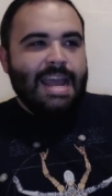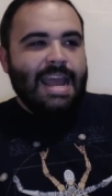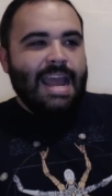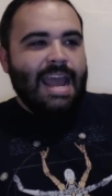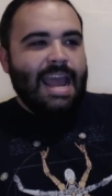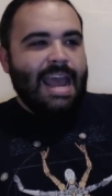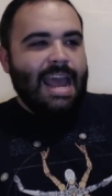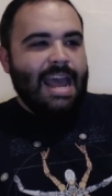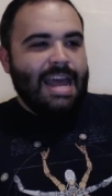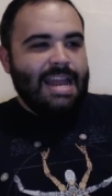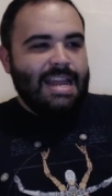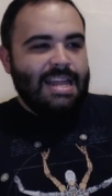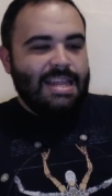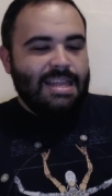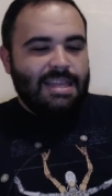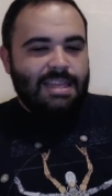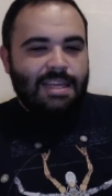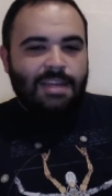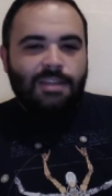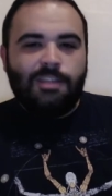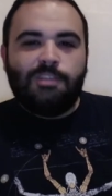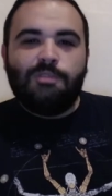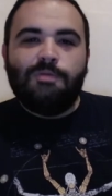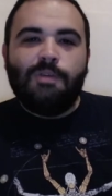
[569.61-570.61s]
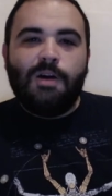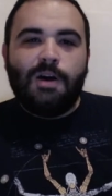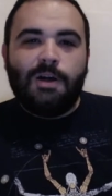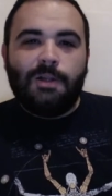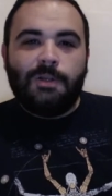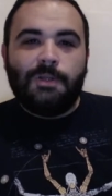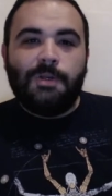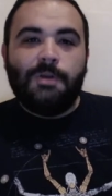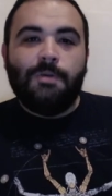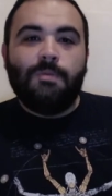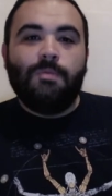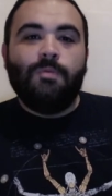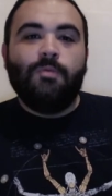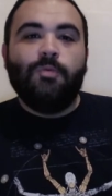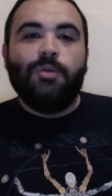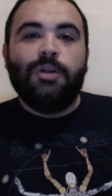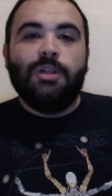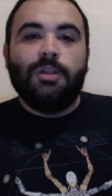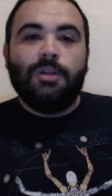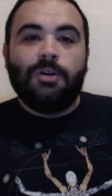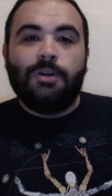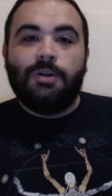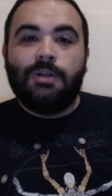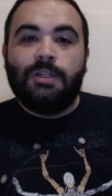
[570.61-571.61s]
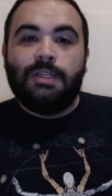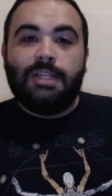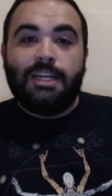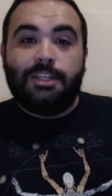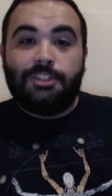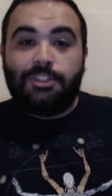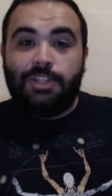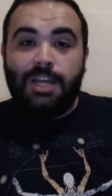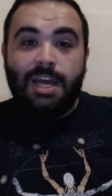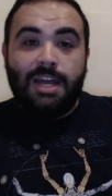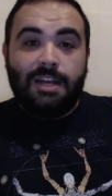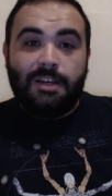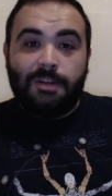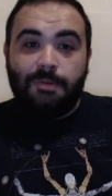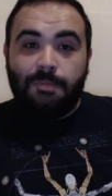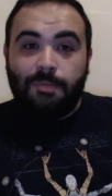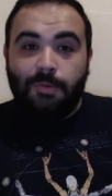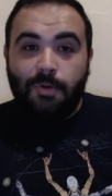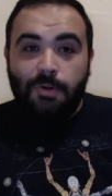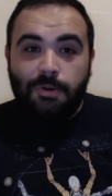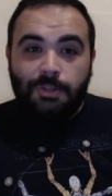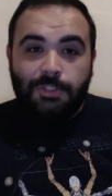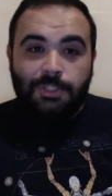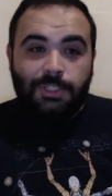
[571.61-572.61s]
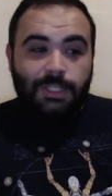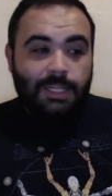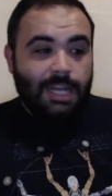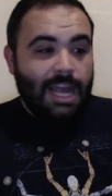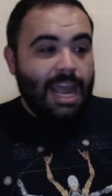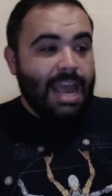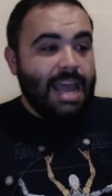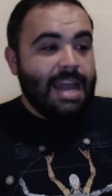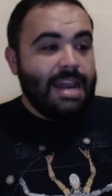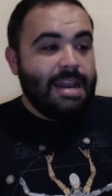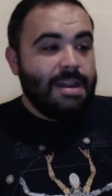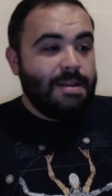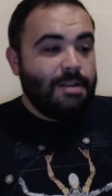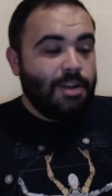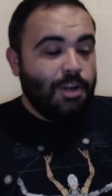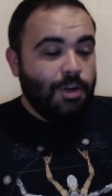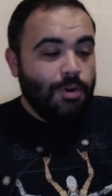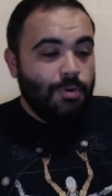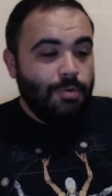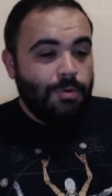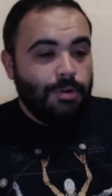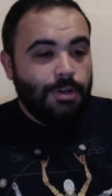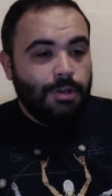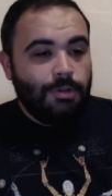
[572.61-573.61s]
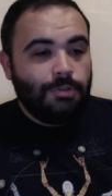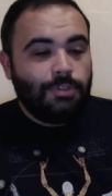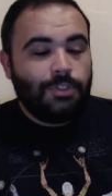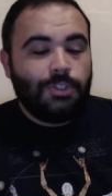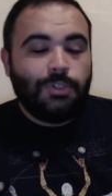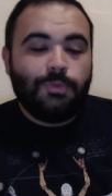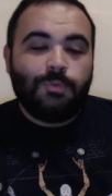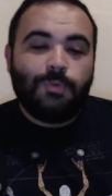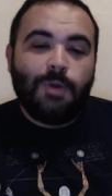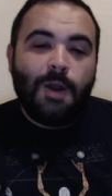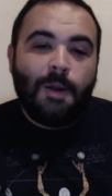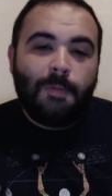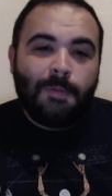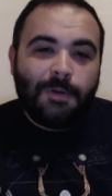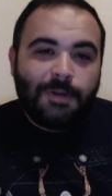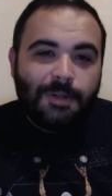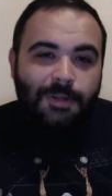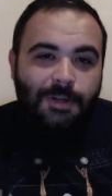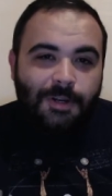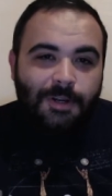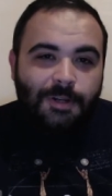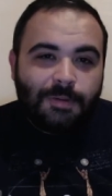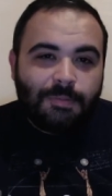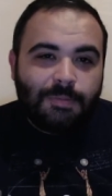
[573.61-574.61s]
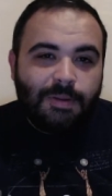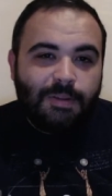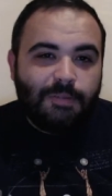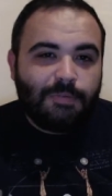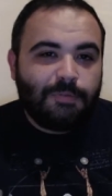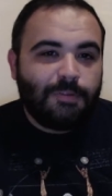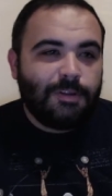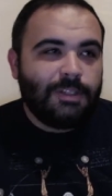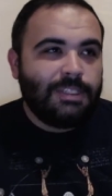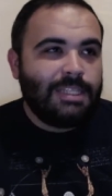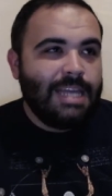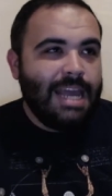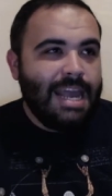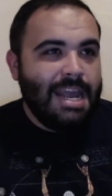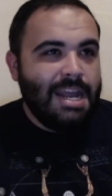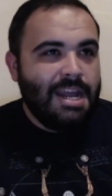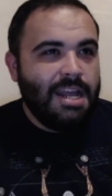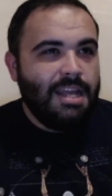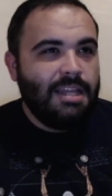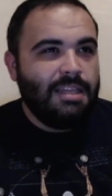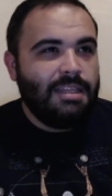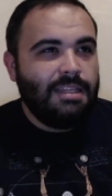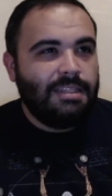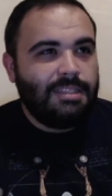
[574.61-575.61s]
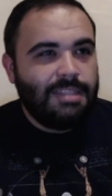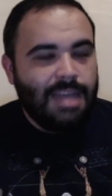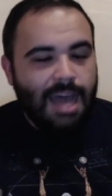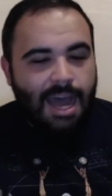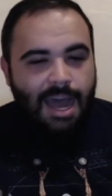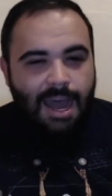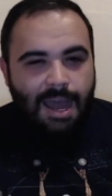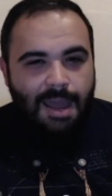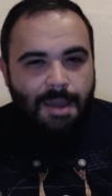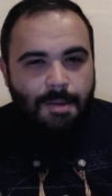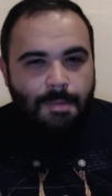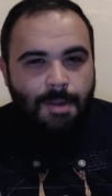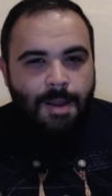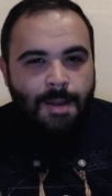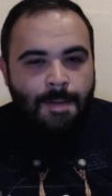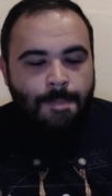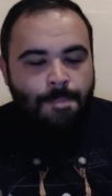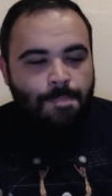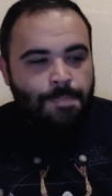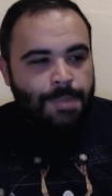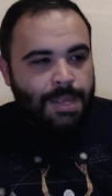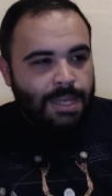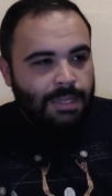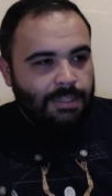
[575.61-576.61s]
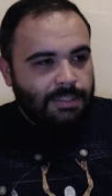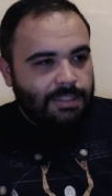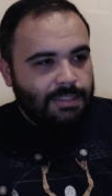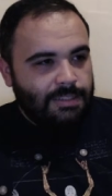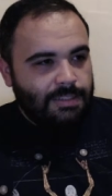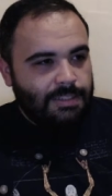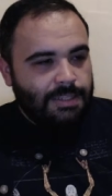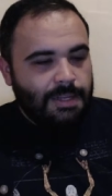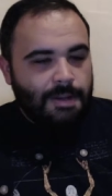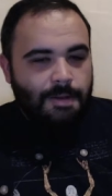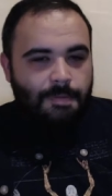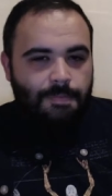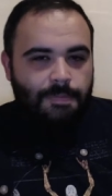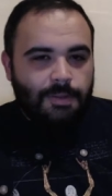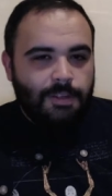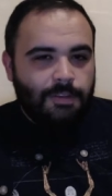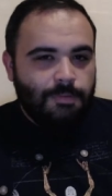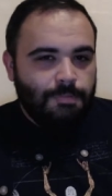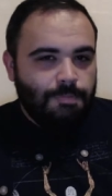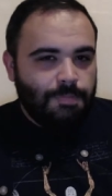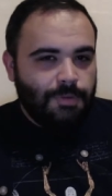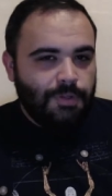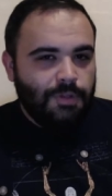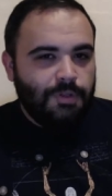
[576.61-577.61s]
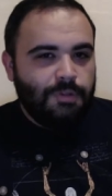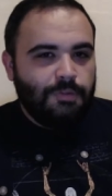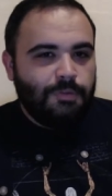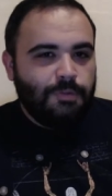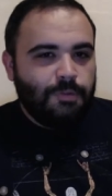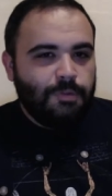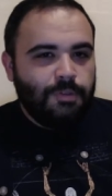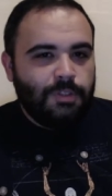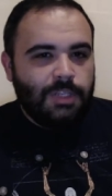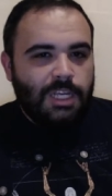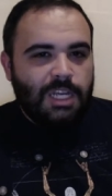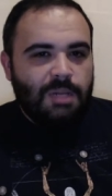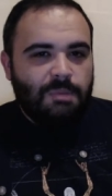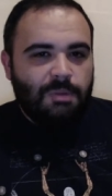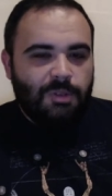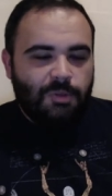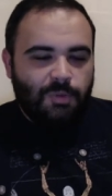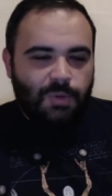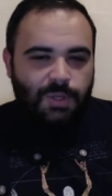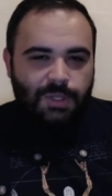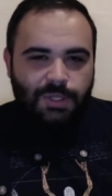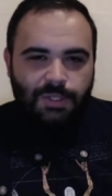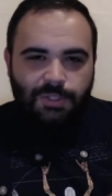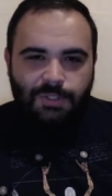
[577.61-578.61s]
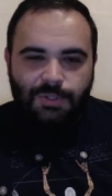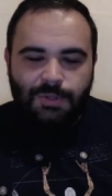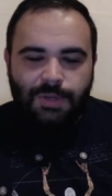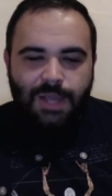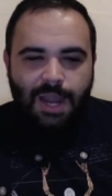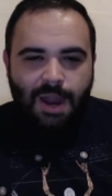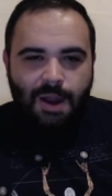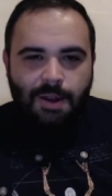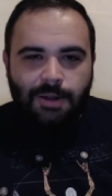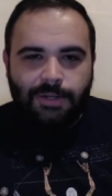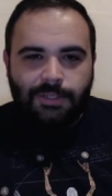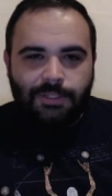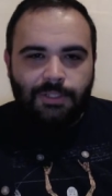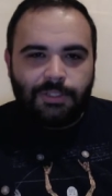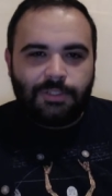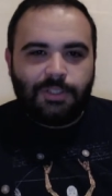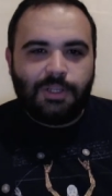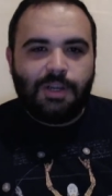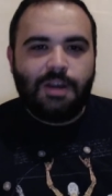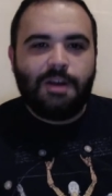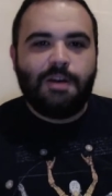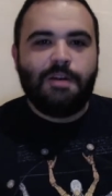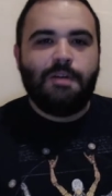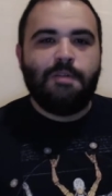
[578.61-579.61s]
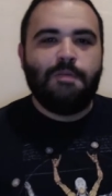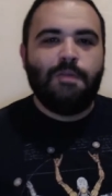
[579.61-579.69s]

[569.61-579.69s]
and in this volume, we learned that she had an abortion. And kudos to Robert Kirkman for taking the time to set up this beautiful scene between the two characters of